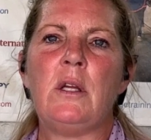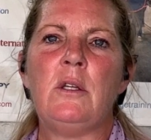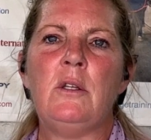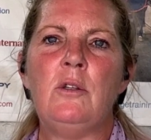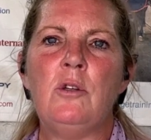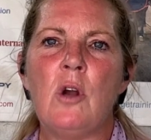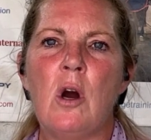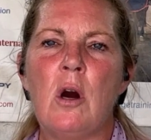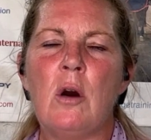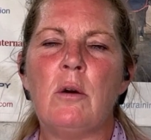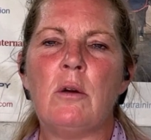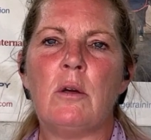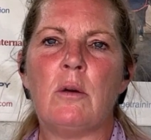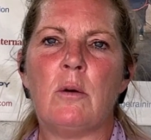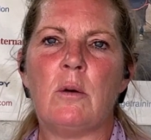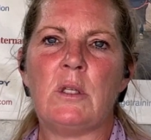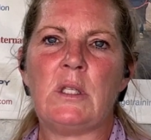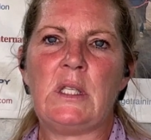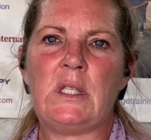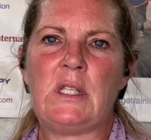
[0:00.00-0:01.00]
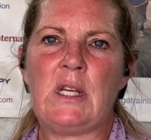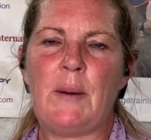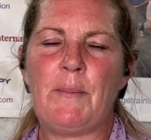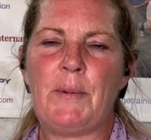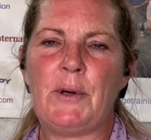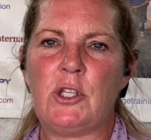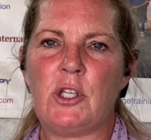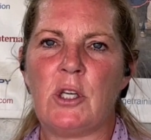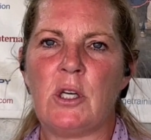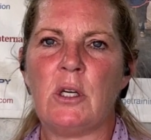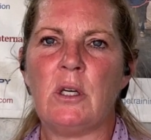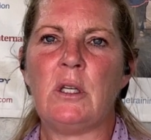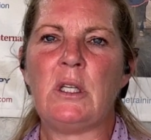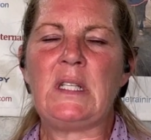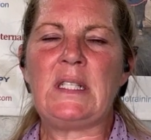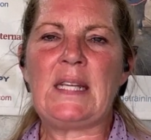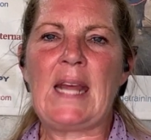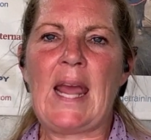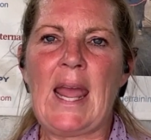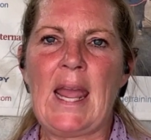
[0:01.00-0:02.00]
Know your horse's temperature.
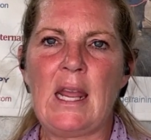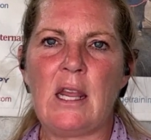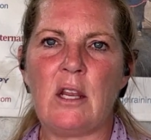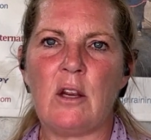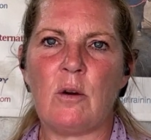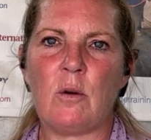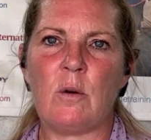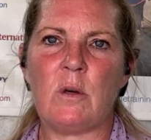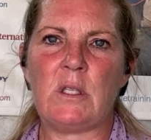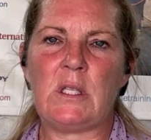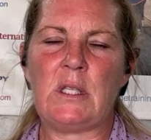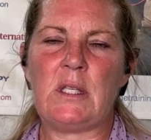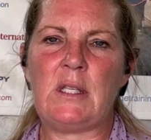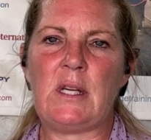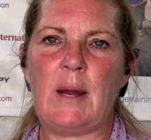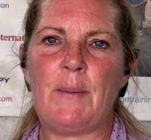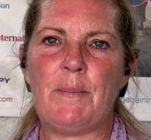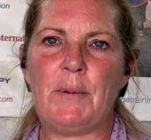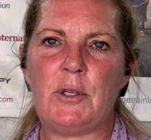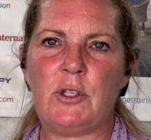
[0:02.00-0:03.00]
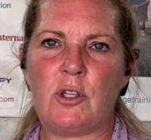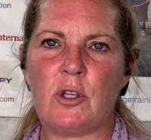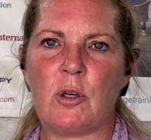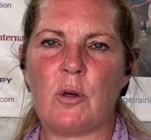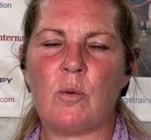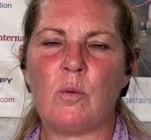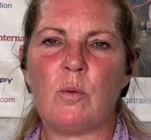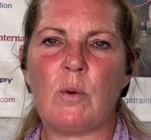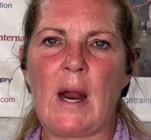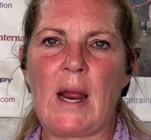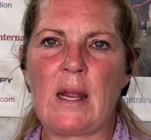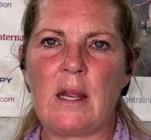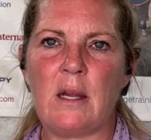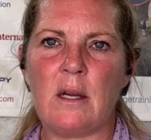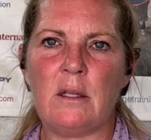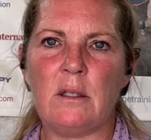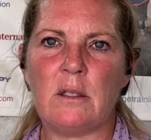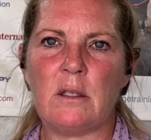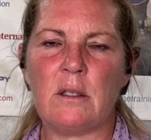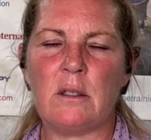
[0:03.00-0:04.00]
Take your horse's temperature
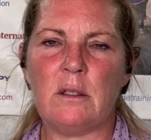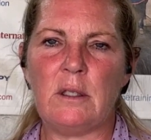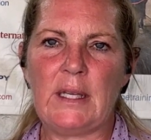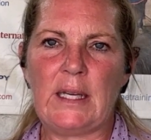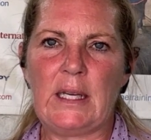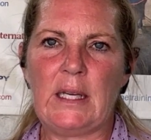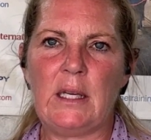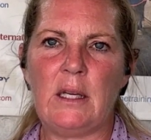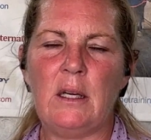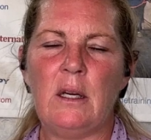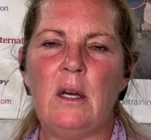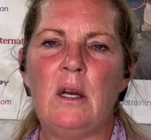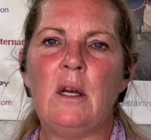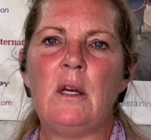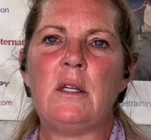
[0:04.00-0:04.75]
regularly.